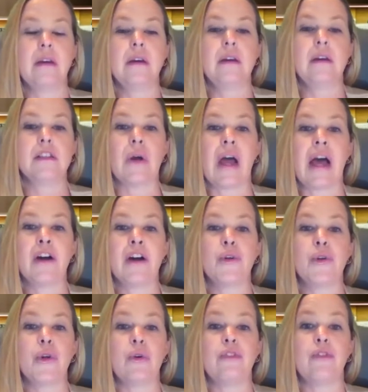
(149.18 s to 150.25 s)
So how do
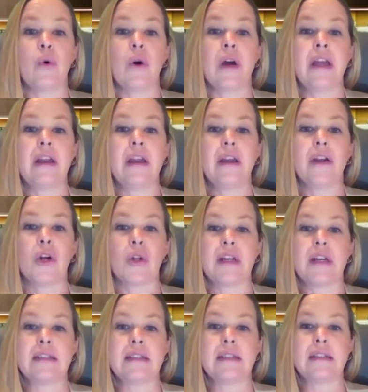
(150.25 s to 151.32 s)
you avoid your
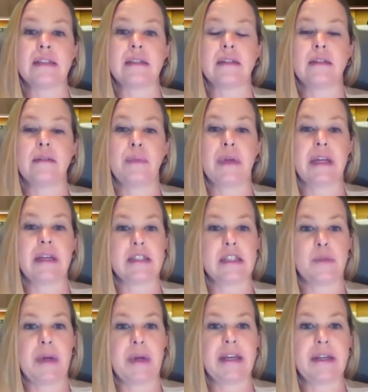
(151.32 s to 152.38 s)
license being
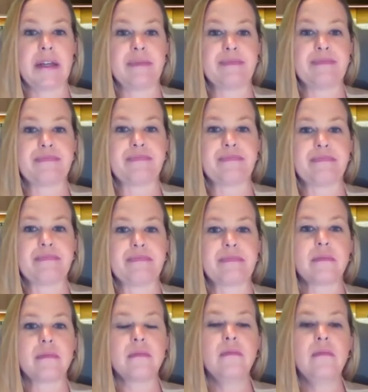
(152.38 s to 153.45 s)
suspended?
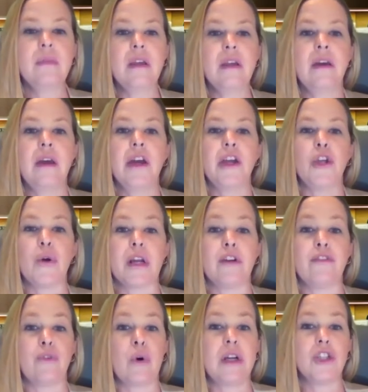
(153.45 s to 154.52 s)
You can
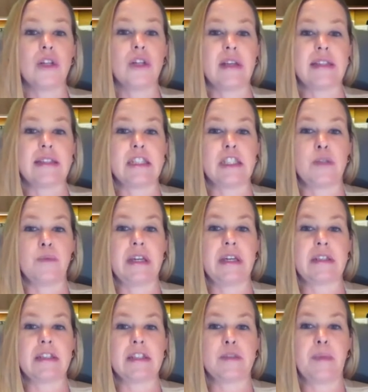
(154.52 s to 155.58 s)
avoid your license being
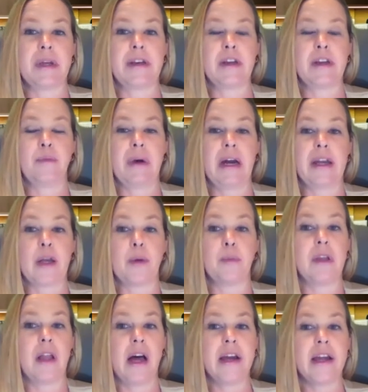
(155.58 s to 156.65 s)
suspended by
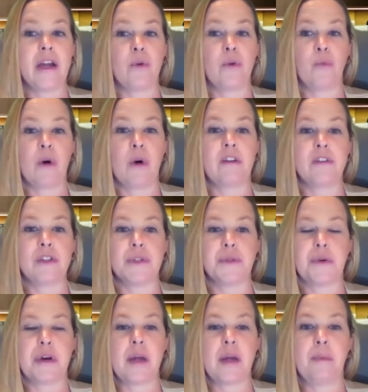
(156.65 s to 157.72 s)
complying with one of those
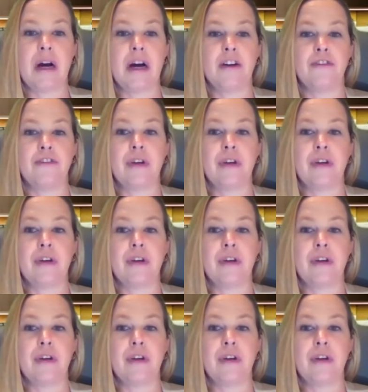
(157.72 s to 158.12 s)
three above